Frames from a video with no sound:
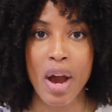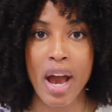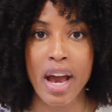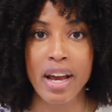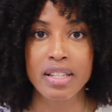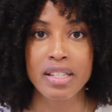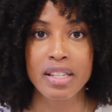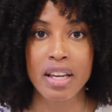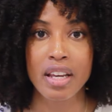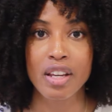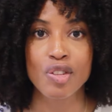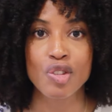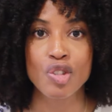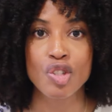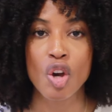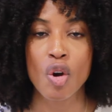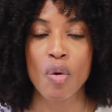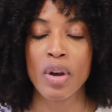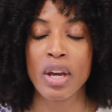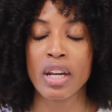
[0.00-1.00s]
waxing.
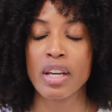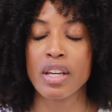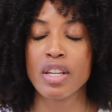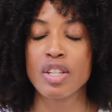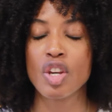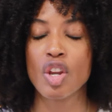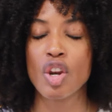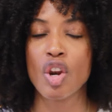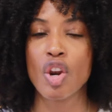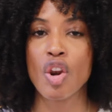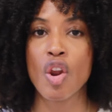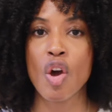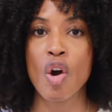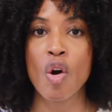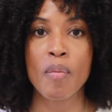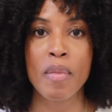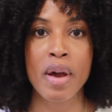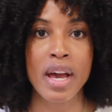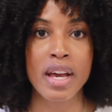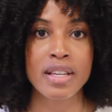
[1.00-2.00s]
So it is
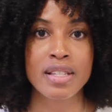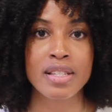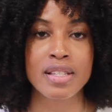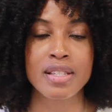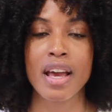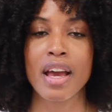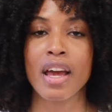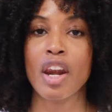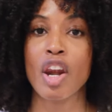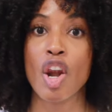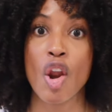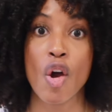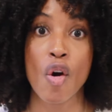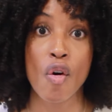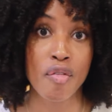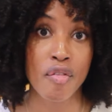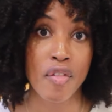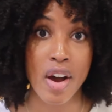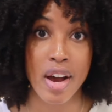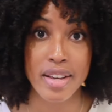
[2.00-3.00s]
no mess and
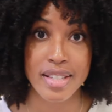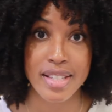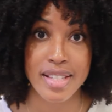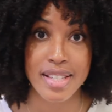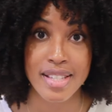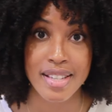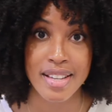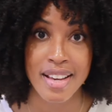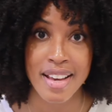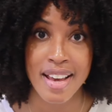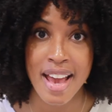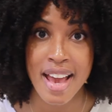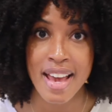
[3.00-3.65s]
no fuss.